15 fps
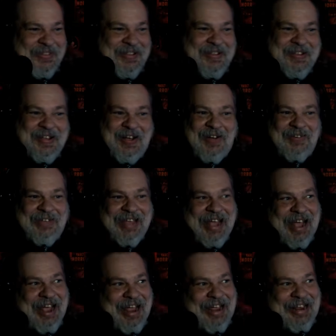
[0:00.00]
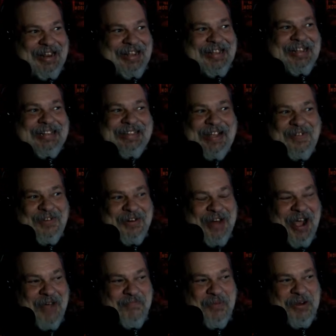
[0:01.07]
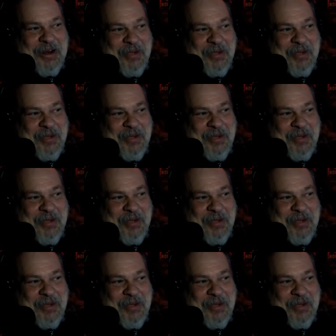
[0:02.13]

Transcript: Okay? They will not put up